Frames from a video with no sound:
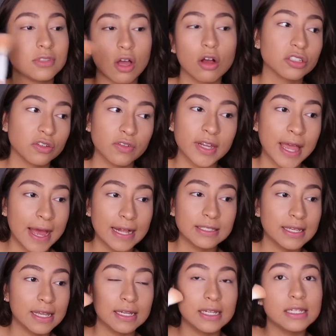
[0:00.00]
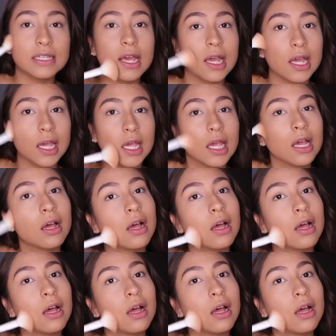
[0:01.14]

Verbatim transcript: Dogs over cats any day.